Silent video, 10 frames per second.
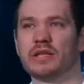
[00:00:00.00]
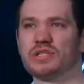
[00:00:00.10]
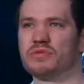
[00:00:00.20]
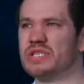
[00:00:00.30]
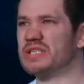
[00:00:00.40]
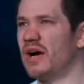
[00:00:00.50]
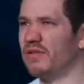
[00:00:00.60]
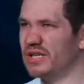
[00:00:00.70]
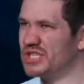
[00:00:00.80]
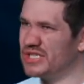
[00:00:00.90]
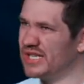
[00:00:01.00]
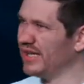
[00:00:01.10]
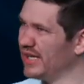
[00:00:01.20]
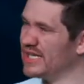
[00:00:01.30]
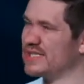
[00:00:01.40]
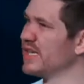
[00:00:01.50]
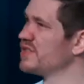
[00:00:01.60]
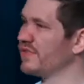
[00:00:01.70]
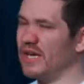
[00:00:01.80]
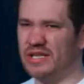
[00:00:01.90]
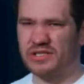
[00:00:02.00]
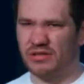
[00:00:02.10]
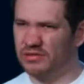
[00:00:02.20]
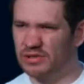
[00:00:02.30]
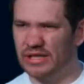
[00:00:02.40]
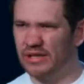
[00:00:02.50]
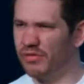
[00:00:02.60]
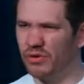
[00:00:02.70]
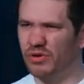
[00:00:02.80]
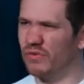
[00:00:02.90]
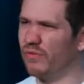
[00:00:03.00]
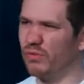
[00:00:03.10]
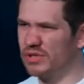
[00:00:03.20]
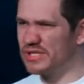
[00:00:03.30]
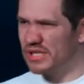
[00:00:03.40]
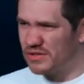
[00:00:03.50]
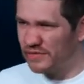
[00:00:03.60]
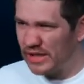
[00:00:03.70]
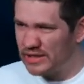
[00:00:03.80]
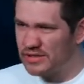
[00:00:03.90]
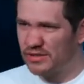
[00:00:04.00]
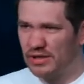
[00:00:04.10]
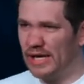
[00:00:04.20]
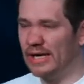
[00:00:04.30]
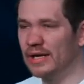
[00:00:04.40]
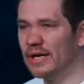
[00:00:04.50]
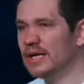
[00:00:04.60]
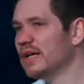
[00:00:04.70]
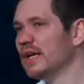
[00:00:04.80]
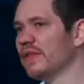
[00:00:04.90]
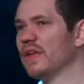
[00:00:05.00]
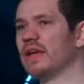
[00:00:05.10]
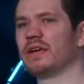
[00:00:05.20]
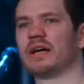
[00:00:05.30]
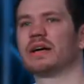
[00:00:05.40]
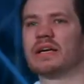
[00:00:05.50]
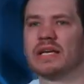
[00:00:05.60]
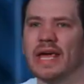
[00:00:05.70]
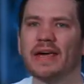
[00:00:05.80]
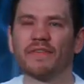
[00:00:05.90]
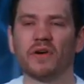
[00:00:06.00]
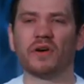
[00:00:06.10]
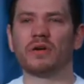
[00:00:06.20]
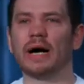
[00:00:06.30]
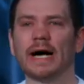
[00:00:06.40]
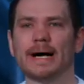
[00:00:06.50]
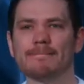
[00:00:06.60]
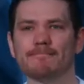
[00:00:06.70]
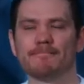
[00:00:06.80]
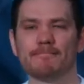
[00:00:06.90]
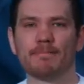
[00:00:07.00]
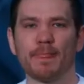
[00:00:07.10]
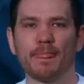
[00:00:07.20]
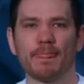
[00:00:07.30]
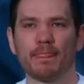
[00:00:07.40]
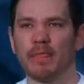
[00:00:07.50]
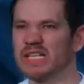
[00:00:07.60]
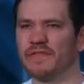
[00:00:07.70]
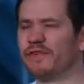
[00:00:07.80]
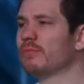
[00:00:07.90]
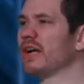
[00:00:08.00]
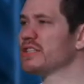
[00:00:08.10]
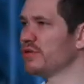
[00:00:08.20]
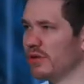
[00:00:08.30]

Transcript: she was discovered that she's in a late stage of cancer, third or fourth stage of cancer. And they gave her just a few months